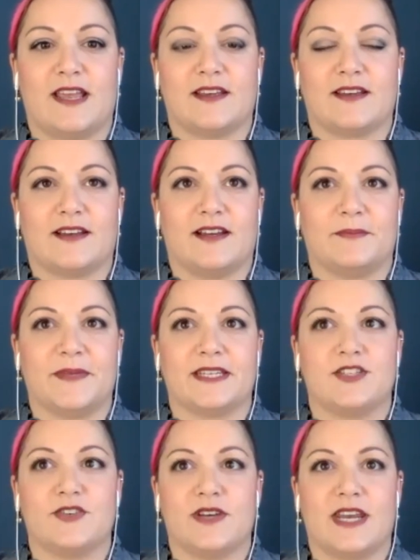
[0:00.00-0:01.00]
coming
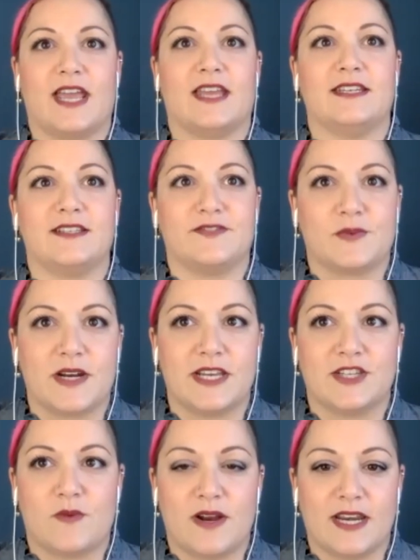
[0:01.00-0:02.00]
to an end of
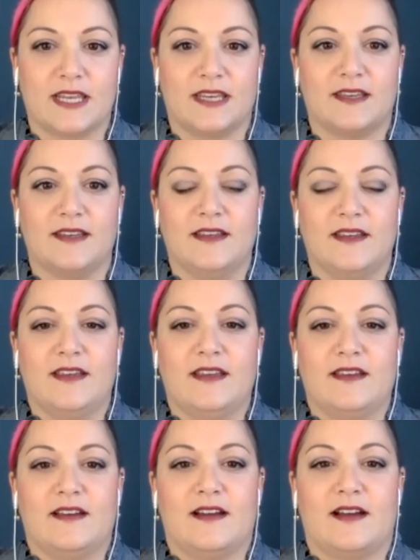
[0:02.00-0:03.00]
2020,
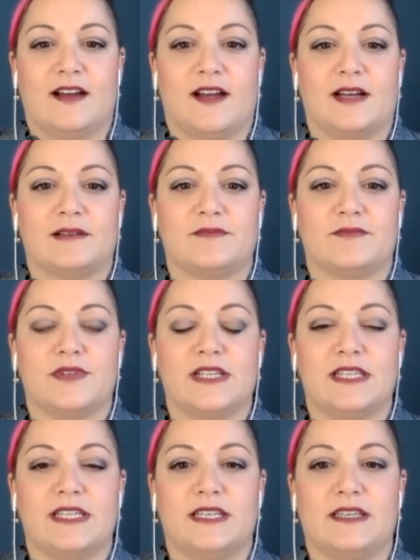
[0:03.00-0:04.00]

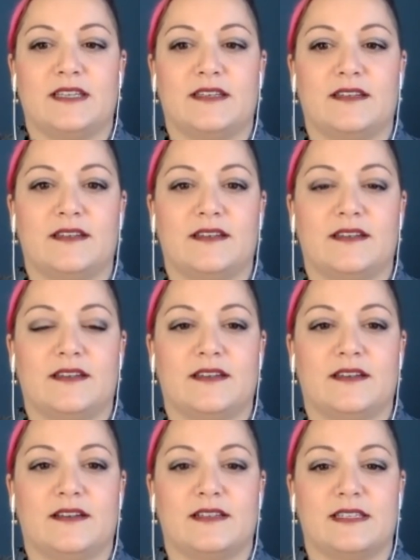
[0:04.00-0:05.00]
really
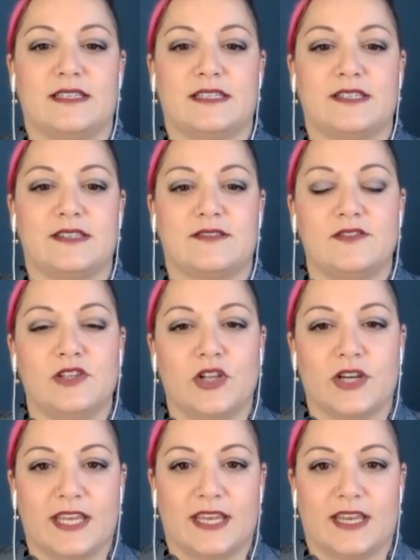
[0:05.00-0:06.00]

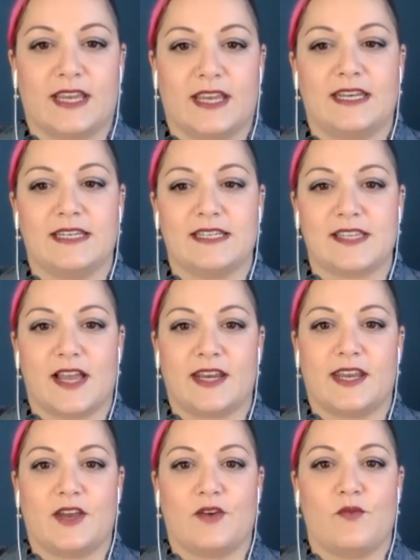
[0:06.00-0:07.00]
looking and
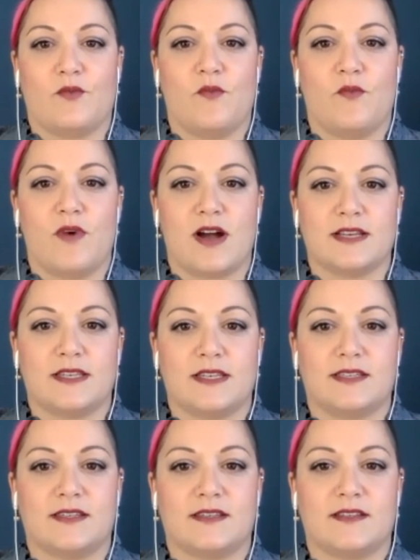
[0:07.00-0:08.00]
deciding
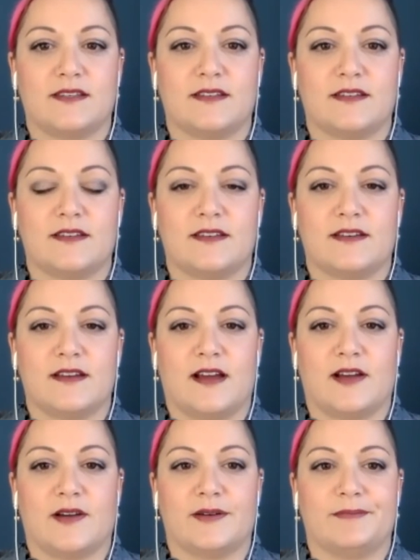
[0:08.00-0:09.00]

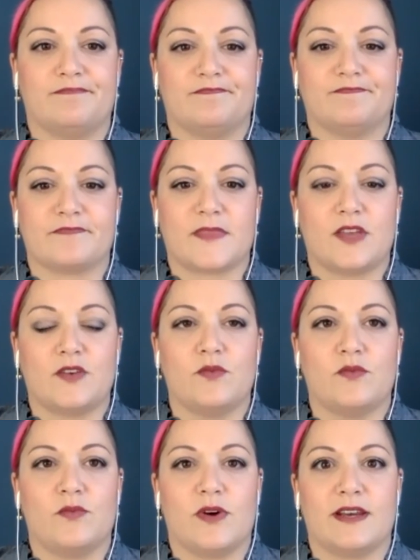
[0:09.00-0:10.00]
um,
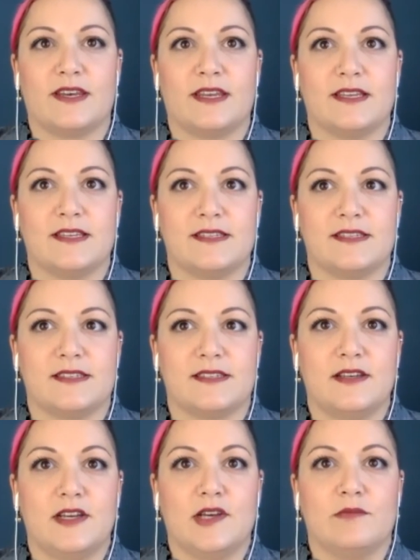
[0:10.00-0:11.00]
what is
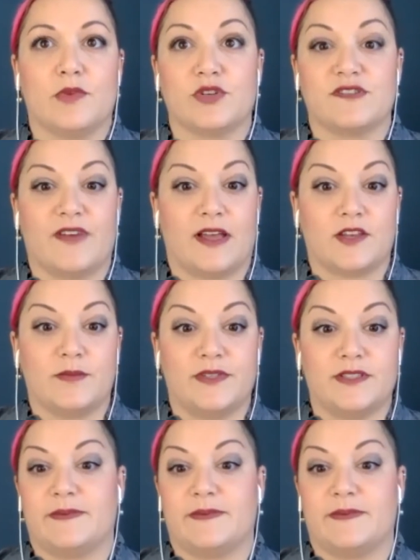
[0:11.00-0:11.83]
most valuable to my